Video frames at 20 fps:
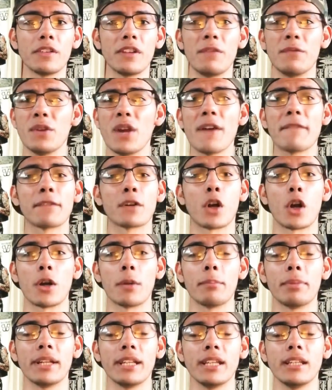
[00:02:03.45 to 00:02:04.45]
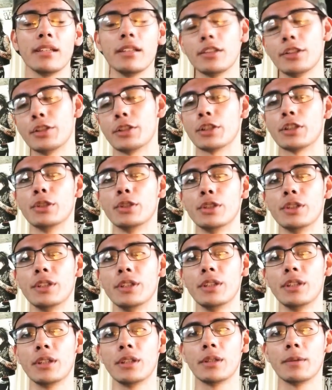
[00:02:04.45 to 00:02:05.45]
If you have carpeting, you're
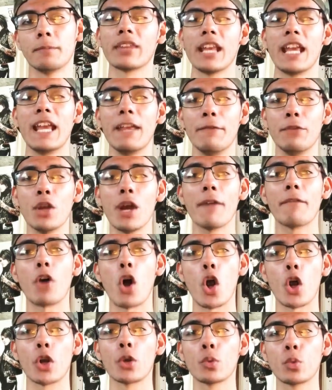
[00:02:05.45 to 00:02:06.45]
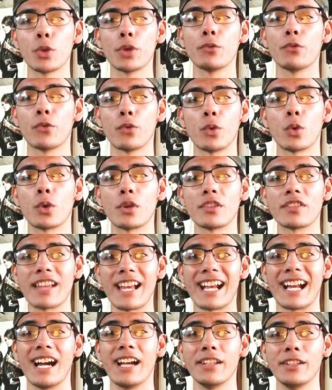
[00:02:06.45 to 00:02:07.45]
good. If you have hardwood floors
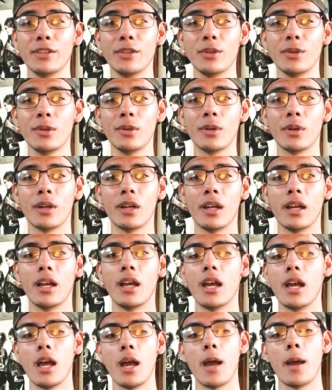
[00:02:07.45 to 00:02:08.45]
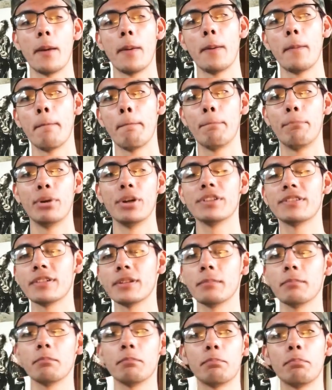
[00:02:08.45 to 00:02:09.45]
like I do, put
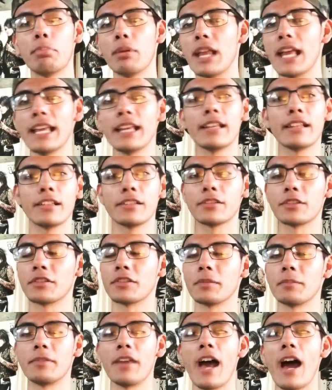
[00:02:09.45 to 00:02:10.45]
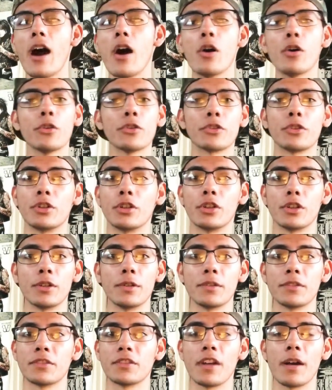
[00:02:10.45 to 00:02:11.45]
some blankets or some towels
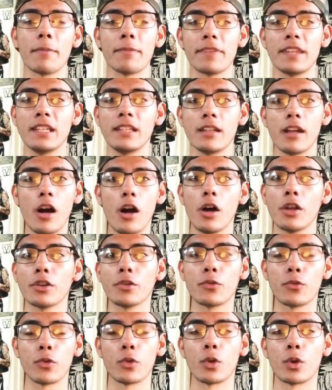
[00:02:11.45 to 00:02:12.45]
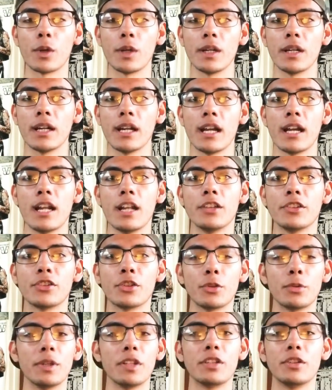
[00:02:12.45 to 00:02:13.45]
or something on the floor
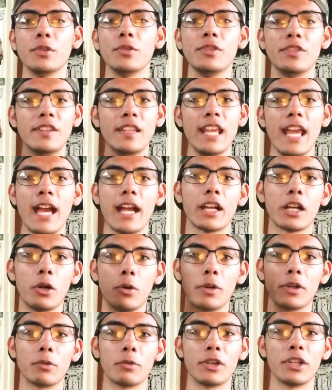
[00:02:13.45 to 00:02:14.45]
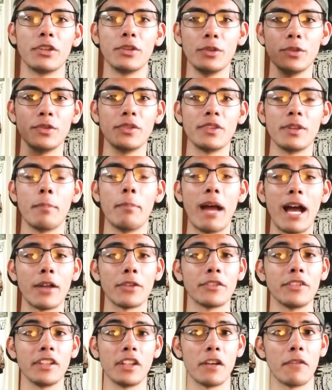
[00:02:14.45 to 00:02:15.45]
to reduce the echo and reduce the
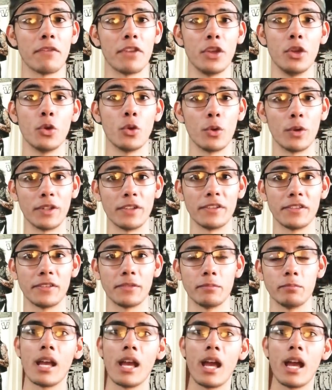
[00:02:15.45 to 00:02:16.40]
bouncing of the noise.